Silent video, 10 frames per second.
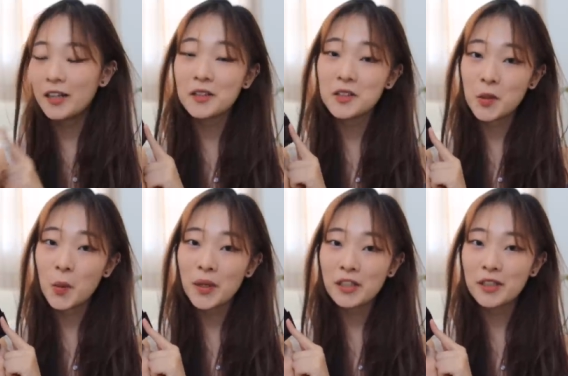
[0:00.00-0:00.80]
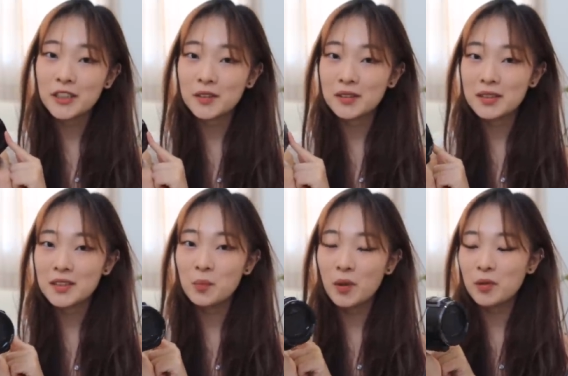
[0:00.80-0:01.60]
I got so many questions on
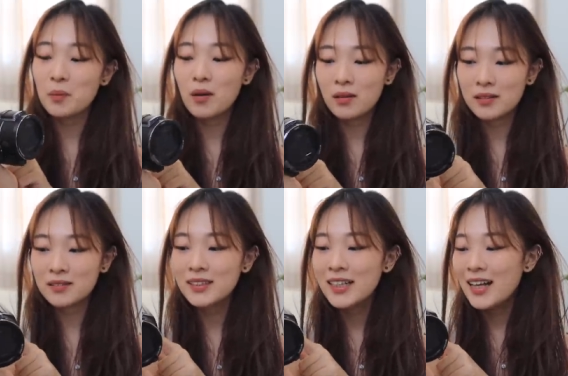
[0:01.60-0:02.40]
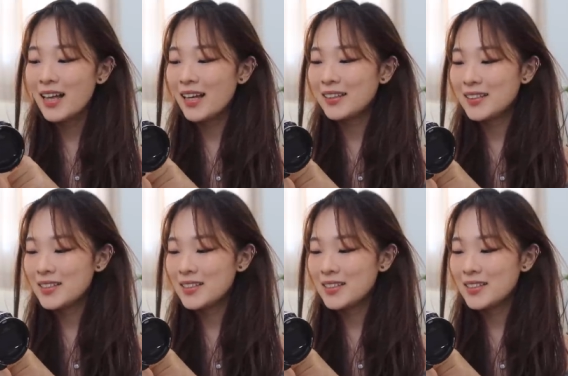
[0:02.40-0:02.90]
this about the model and